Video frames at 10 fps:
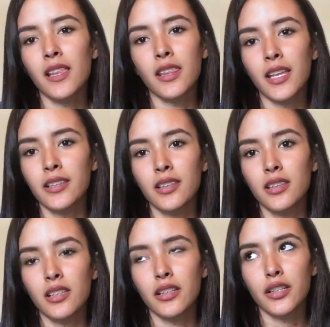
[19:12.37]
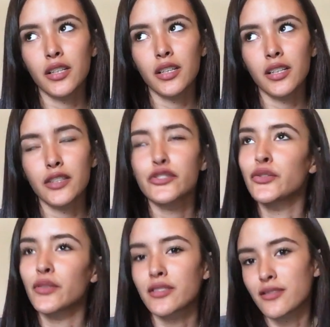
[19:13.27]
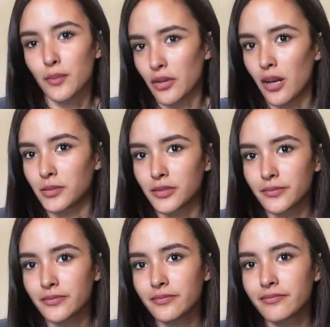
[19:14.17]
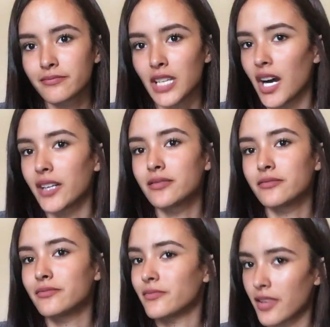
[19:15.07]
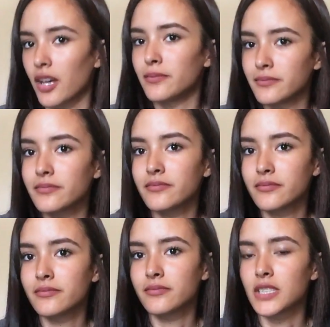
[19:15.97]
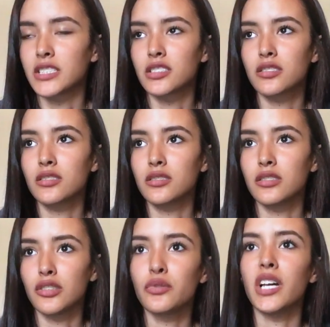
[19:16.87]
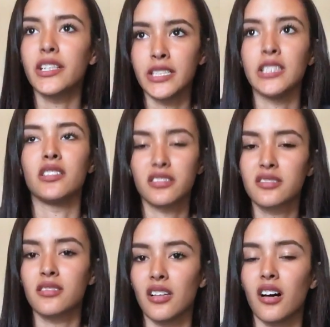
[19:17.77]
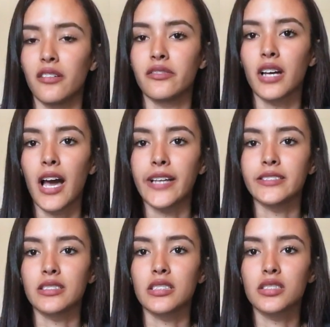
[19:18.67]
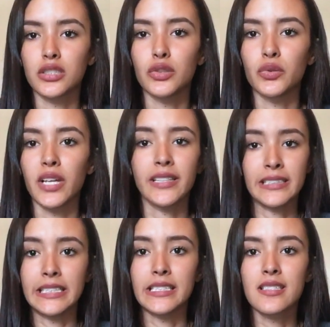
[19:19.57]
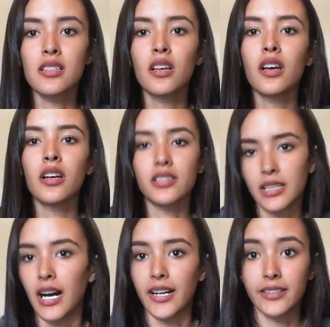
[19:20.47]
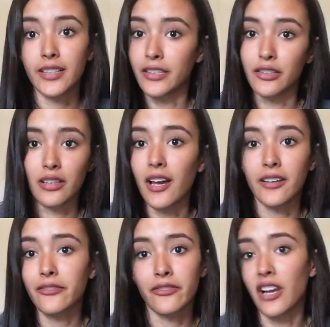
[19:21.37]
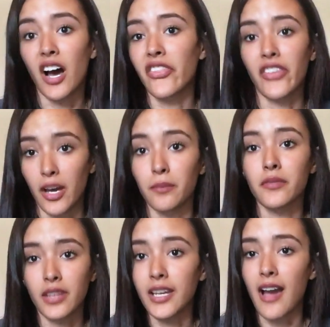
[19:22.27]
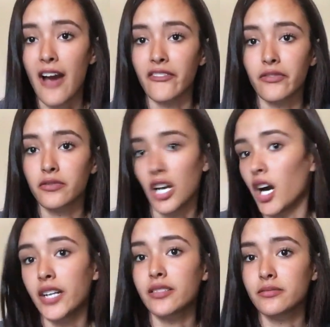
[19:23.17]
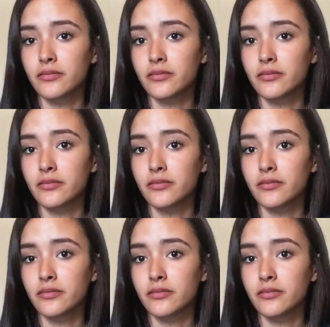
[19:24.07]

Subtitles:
then it's you that's the problem, not them. It's you that needs love, and it's you that needs God in their life, not them. They have God